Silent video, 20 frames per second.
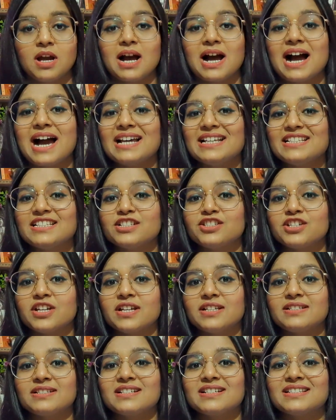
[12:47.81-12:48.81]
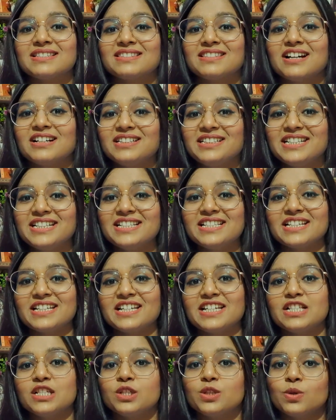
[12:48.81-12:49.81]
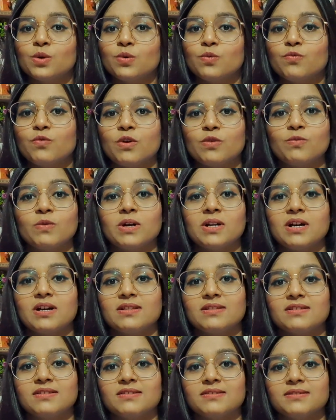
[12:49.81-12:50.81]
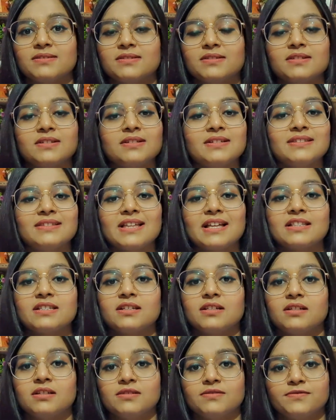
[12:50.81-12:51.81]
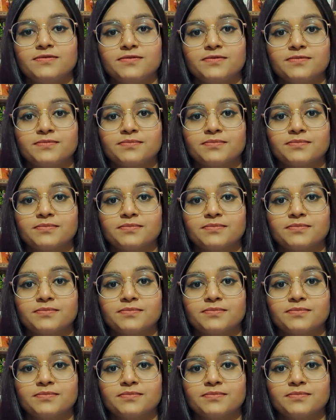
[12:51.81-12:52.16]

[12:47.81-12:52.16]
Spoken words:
I suggest 30 seconds for one answer. That's enough.